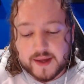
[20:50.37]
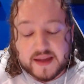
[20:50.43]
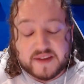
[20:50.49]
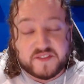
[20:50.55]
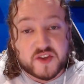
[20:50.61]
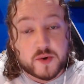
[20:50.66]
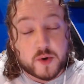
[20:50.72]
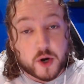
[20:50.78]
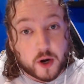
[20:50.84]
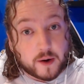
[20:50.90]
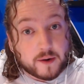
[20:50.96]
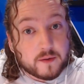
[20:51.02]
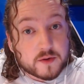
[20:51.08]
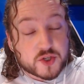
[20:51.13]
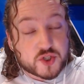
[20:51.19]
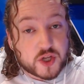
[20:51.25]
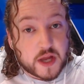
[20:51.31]
If you
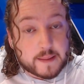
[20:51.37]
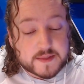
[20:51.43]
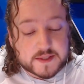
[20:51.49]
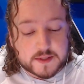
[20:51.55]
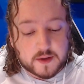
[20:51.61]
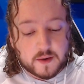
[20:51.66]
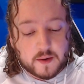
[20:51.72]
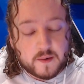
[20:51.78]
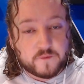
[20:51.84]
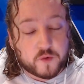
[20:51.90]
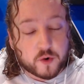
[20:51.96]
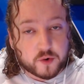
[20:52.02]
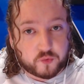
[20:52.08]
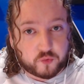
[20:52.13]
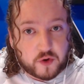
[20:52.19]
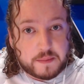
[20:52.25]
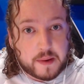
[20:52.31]
earn those gems
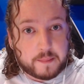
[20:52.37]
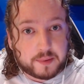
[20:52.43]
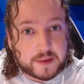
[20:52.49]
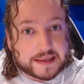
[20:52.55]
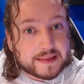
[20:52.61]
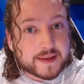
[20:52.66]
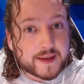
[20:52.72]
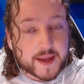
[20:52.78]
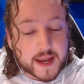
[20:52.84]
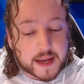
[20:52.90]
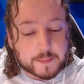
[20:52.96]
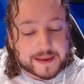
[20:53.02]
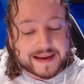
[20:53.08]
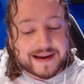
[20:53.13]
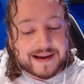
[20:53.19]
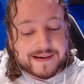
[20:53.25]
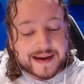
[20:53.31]
for free by playing the game,